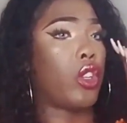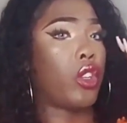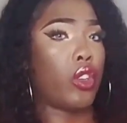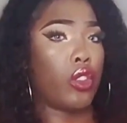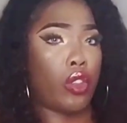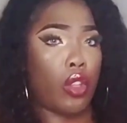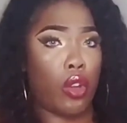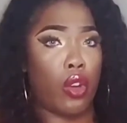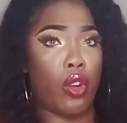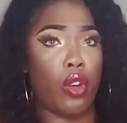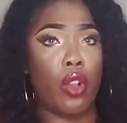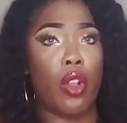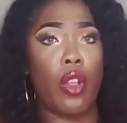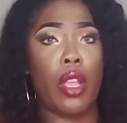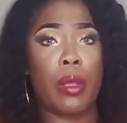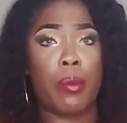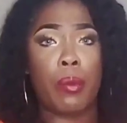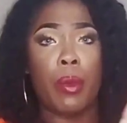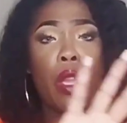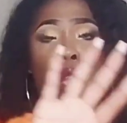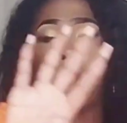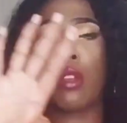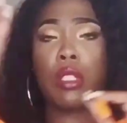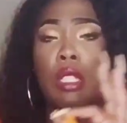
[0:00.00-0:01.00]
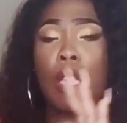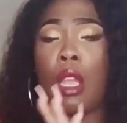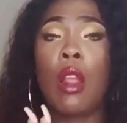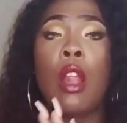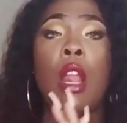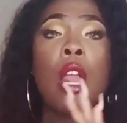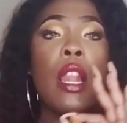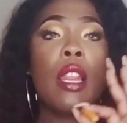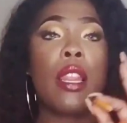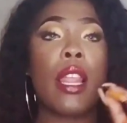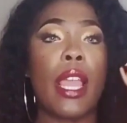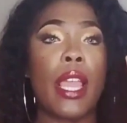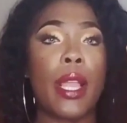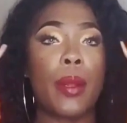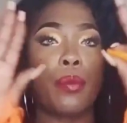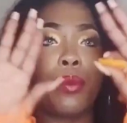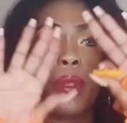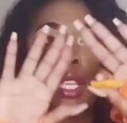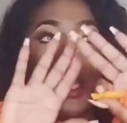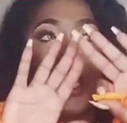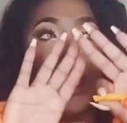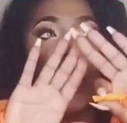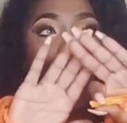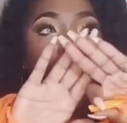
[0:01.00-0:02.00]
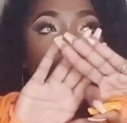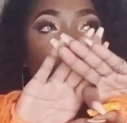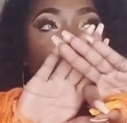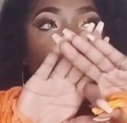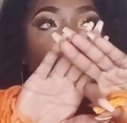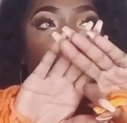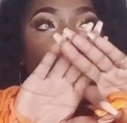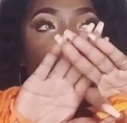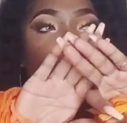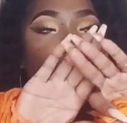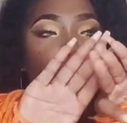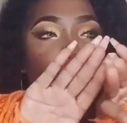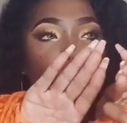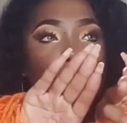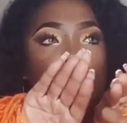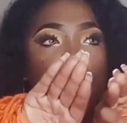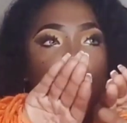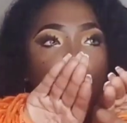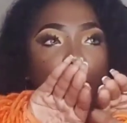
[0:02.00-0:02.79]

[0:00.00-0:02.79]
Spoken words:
girl, and we gonna say like it